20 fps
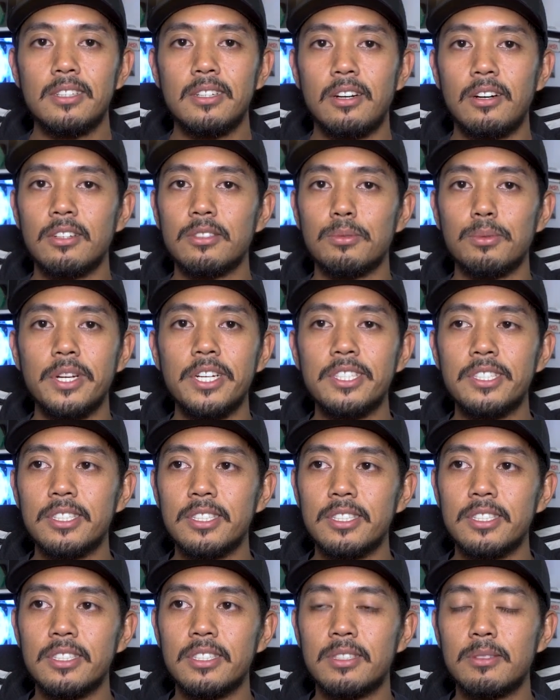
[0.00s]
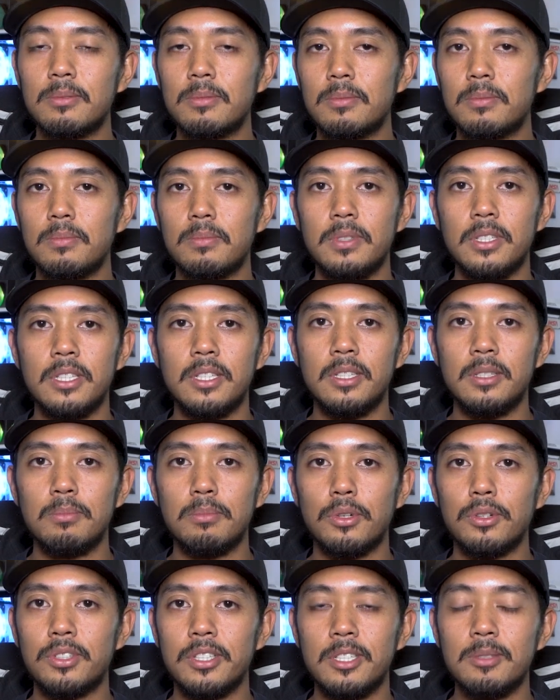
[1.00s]
the races in
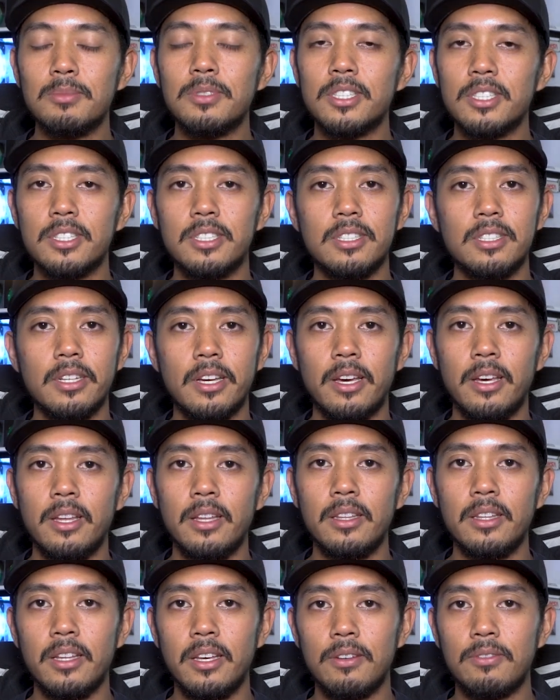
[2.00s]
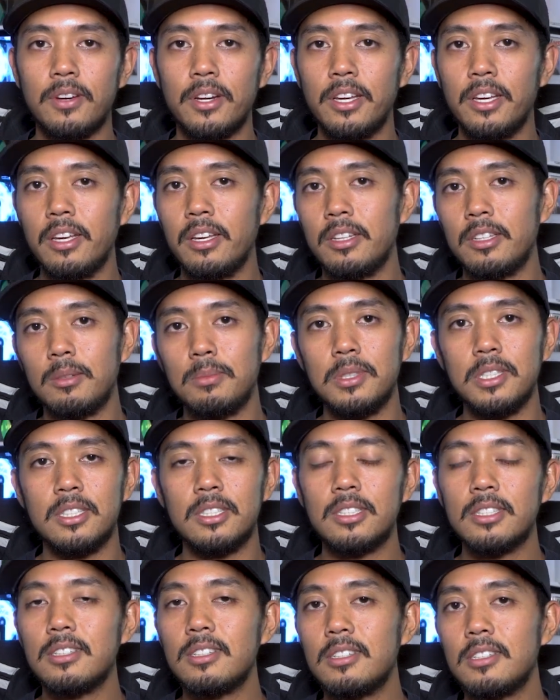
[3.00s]
both IMSA and the FIA
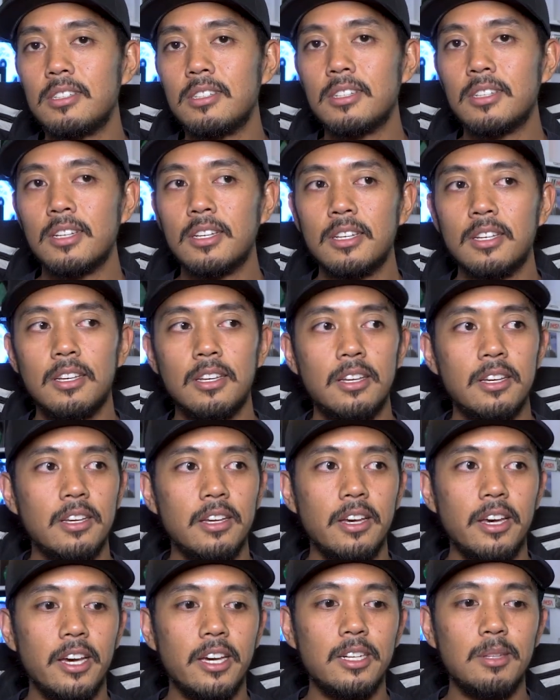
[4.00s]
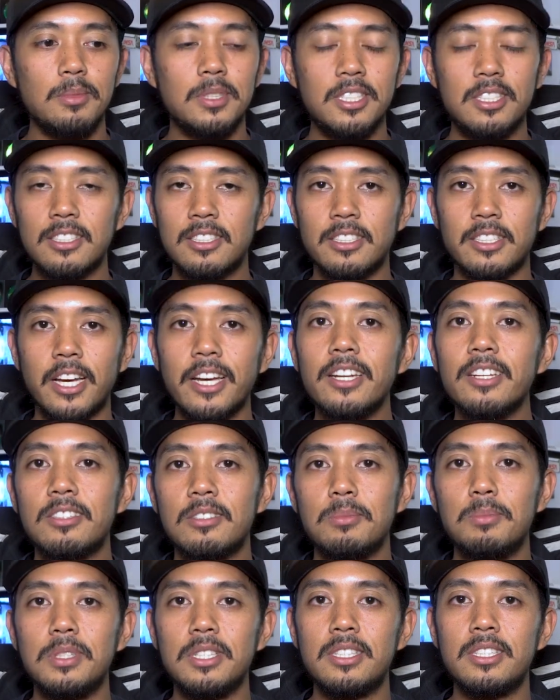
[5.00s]
WC. And I'm just excited
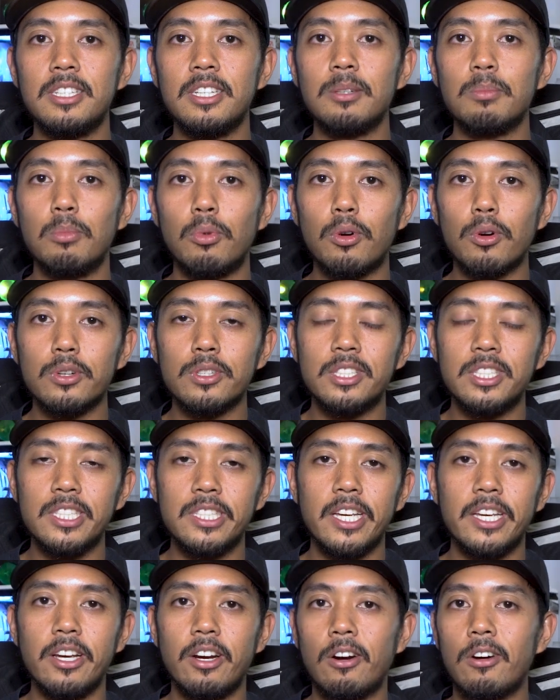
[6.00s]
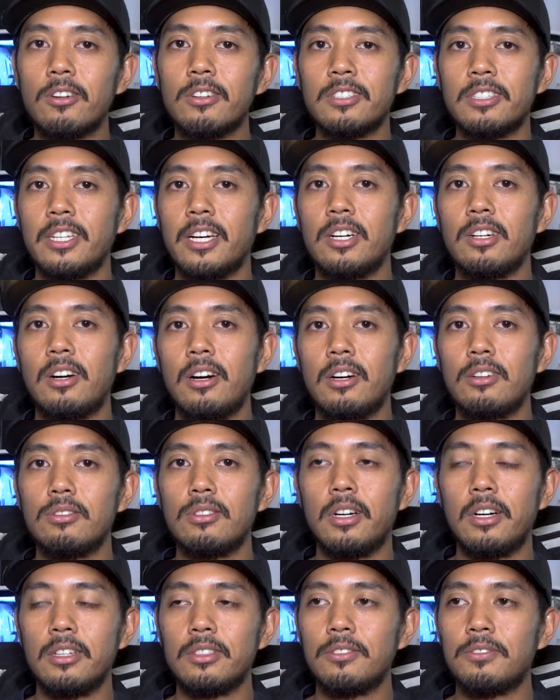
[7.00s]
to be seeing more C8Rs now out
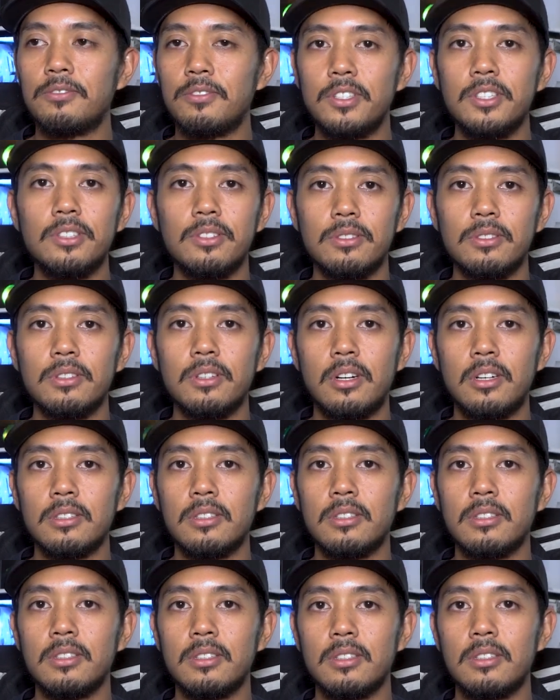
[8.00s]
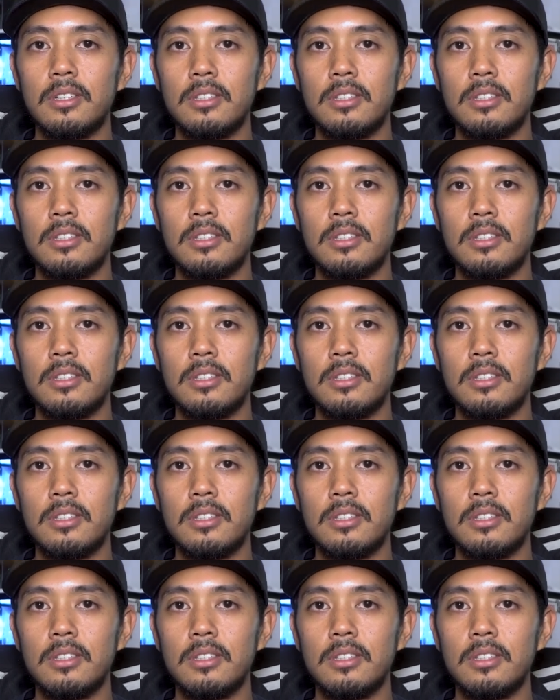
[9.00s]
on the field, on